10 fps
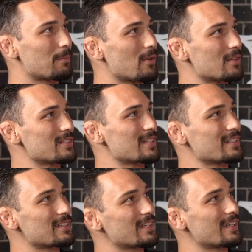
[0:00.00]
bro, this
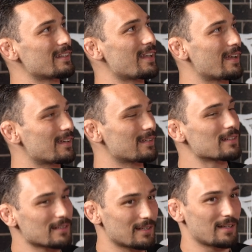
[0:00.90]
shit's looking like
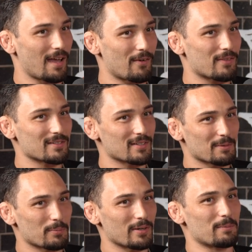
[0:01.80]
everything's
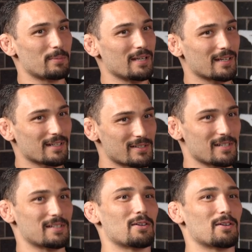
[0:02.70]
looking pretty big and shit.